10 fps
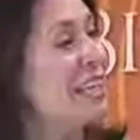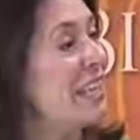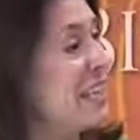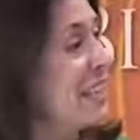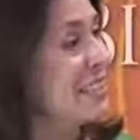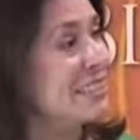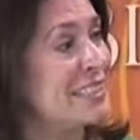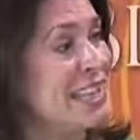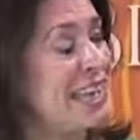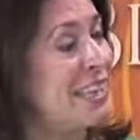It is,
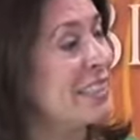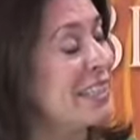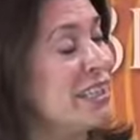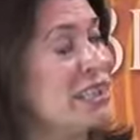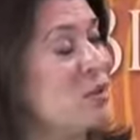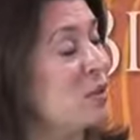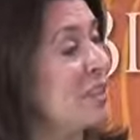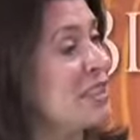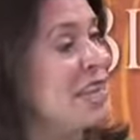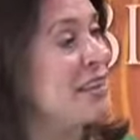and it was
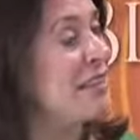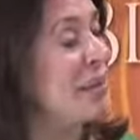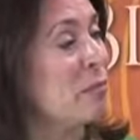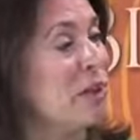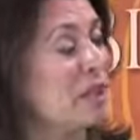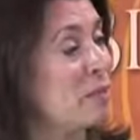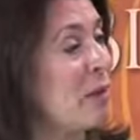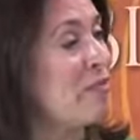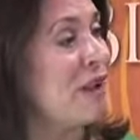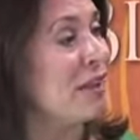a sad thing because
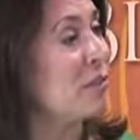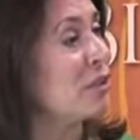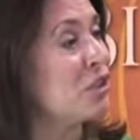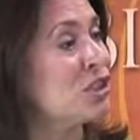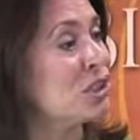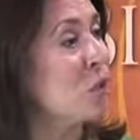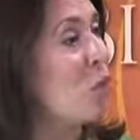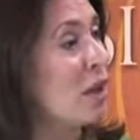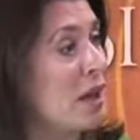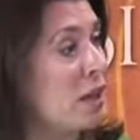my father is still
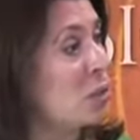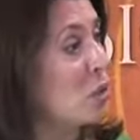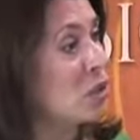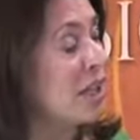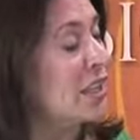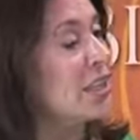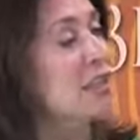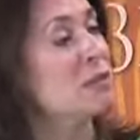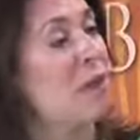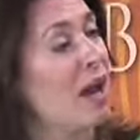100% in
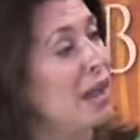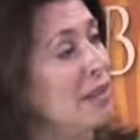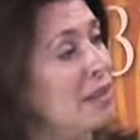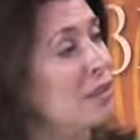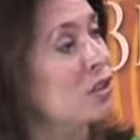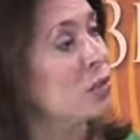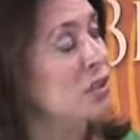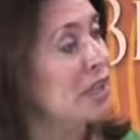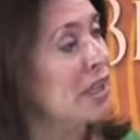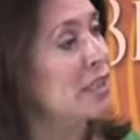his mind, and so we
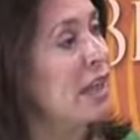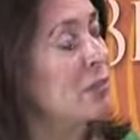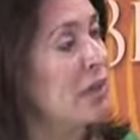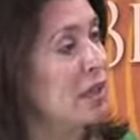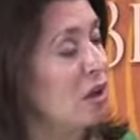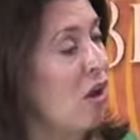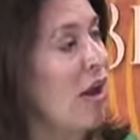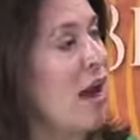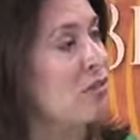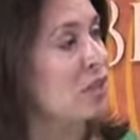sat down and we had a long
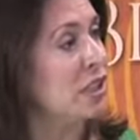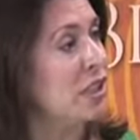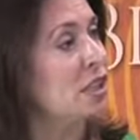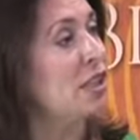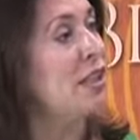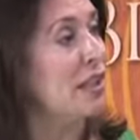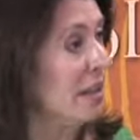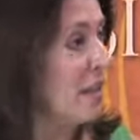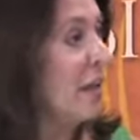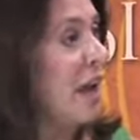conversation,
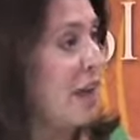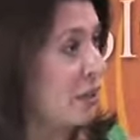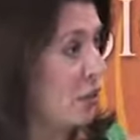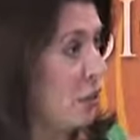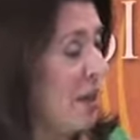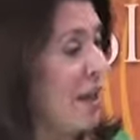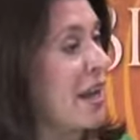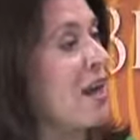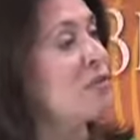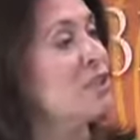and I know you had a
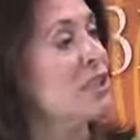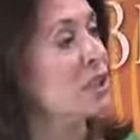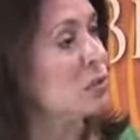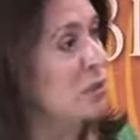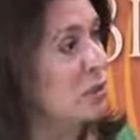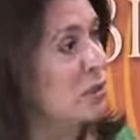conversation with him